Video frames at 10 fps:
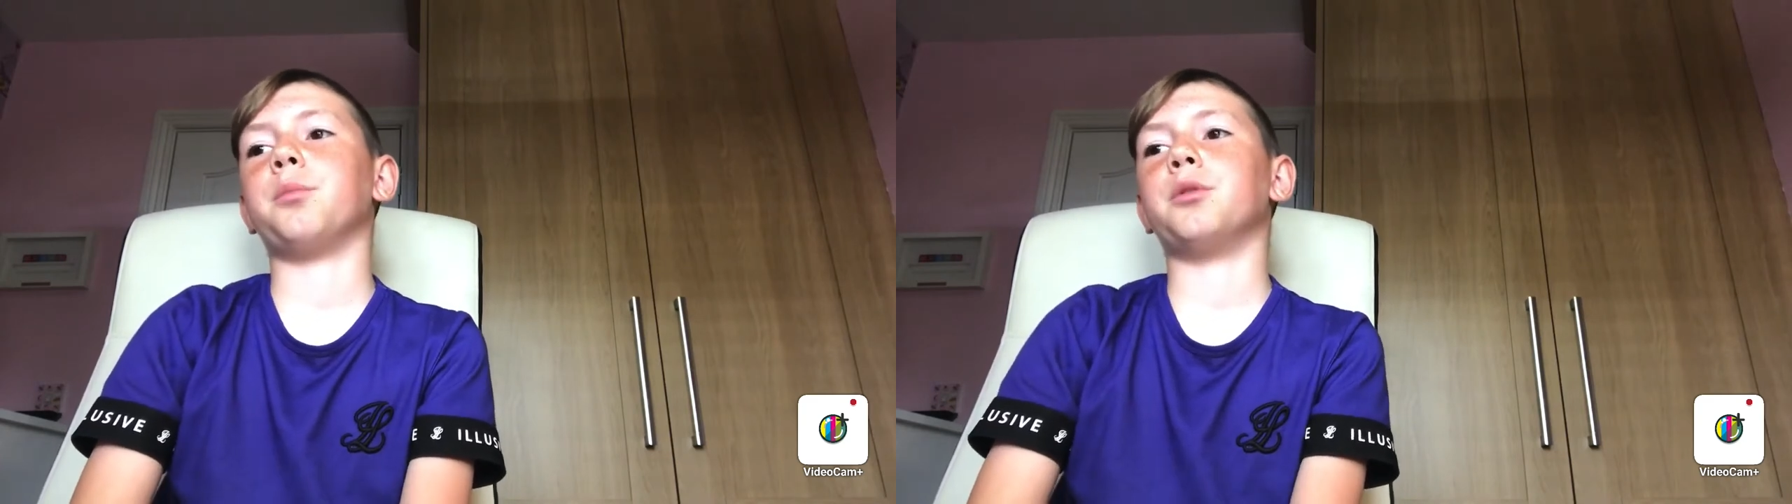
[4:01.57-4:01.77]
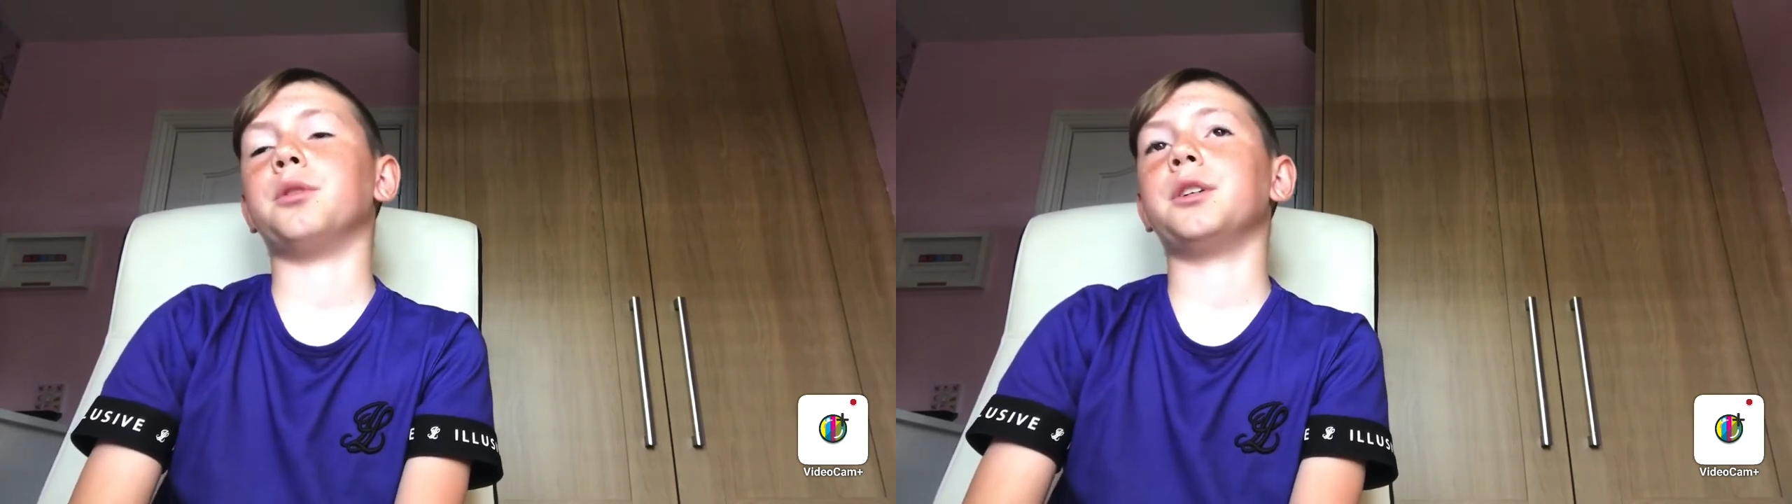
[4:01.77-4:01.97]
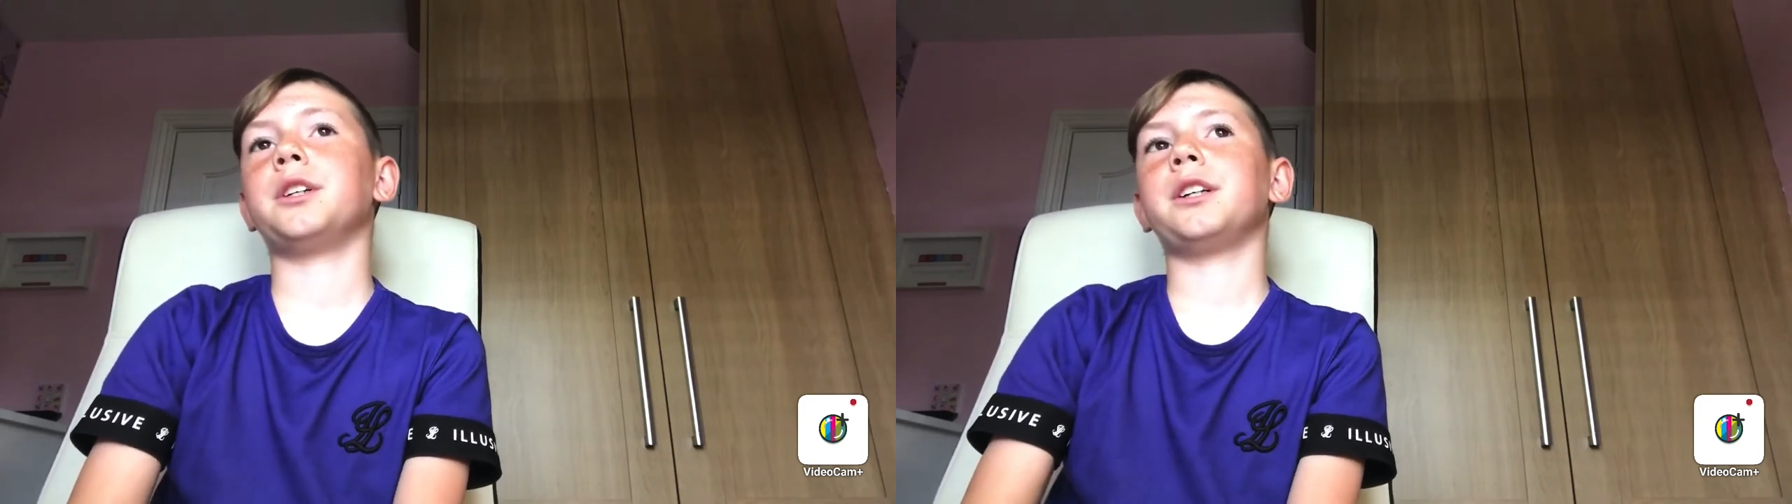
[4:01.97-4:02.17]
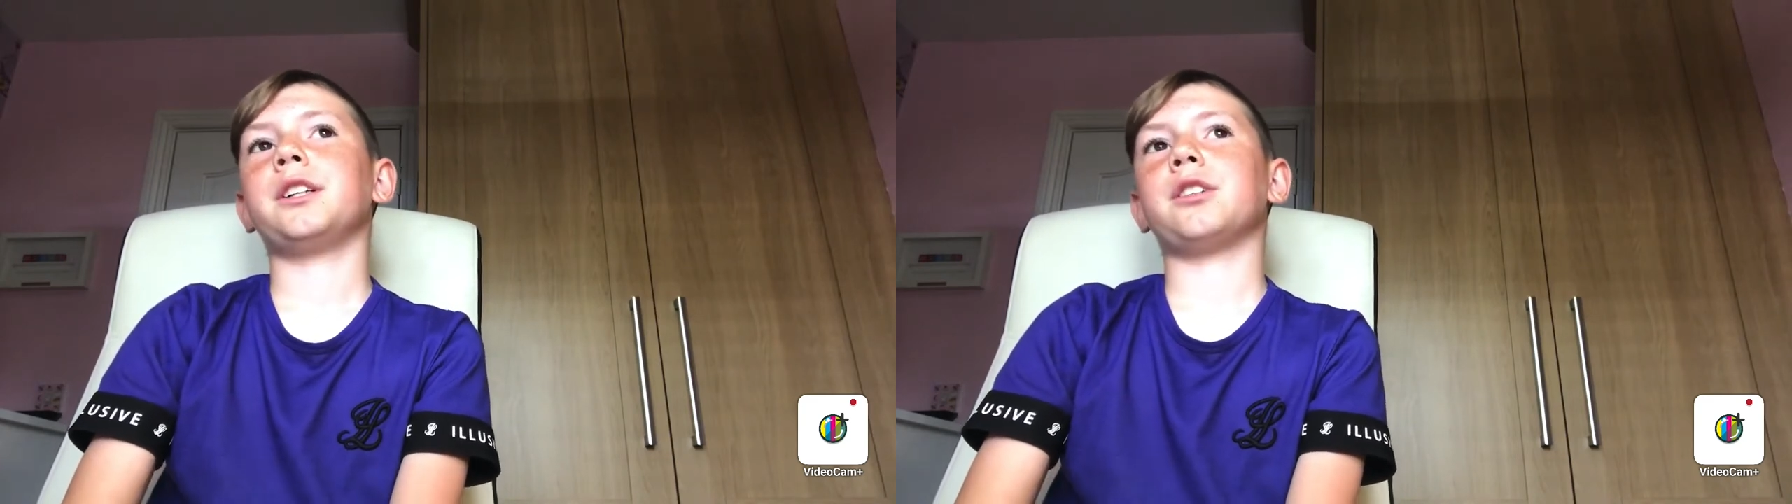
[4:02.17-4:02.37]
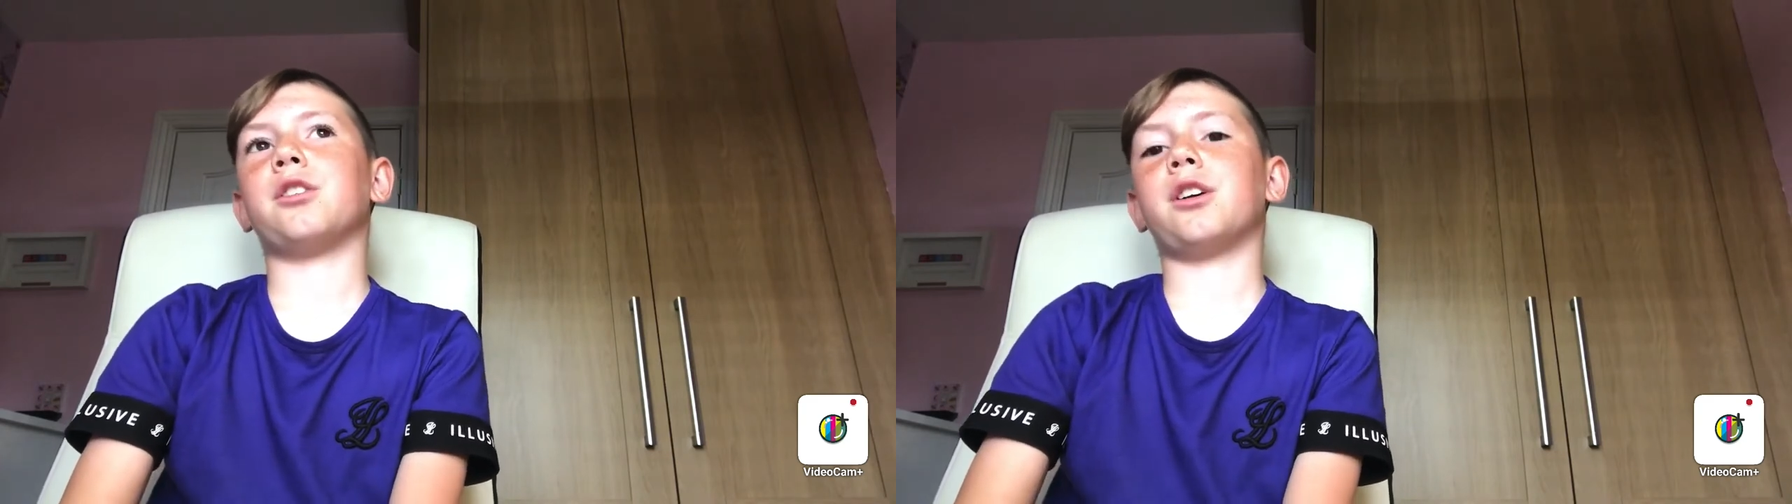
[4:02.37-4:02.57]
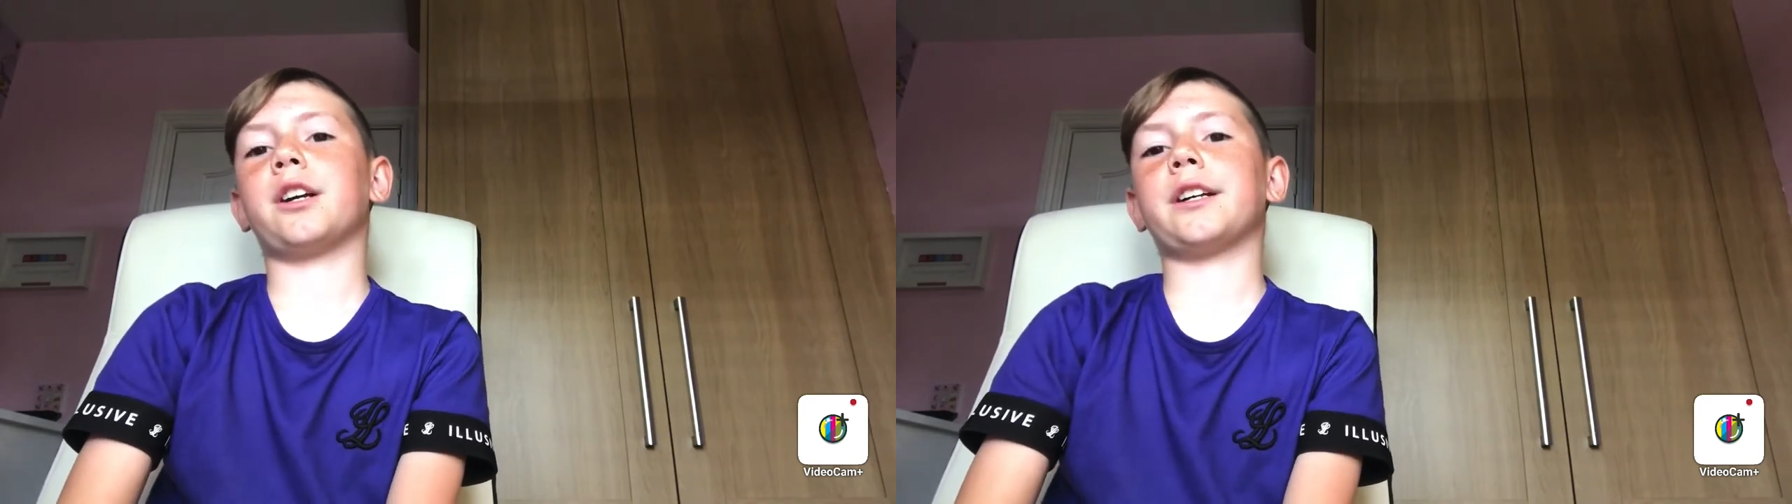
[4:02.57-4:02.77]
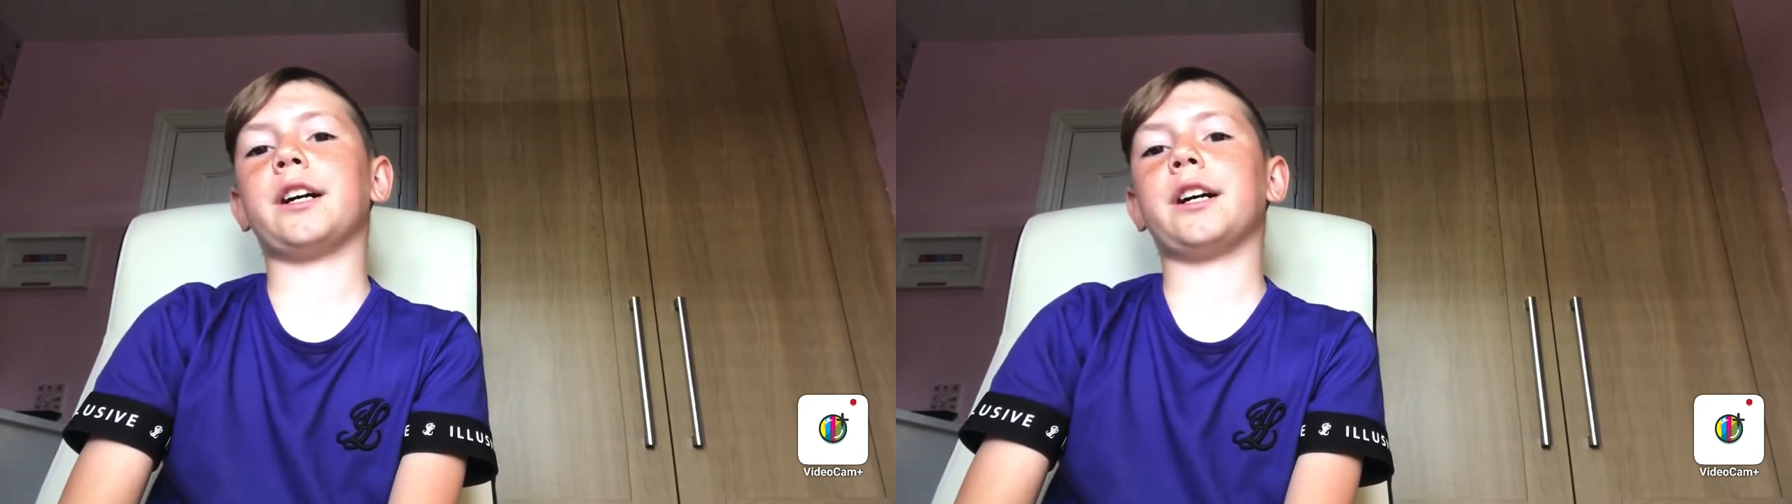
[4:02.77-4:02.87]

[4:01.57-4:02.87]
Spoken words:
But Cork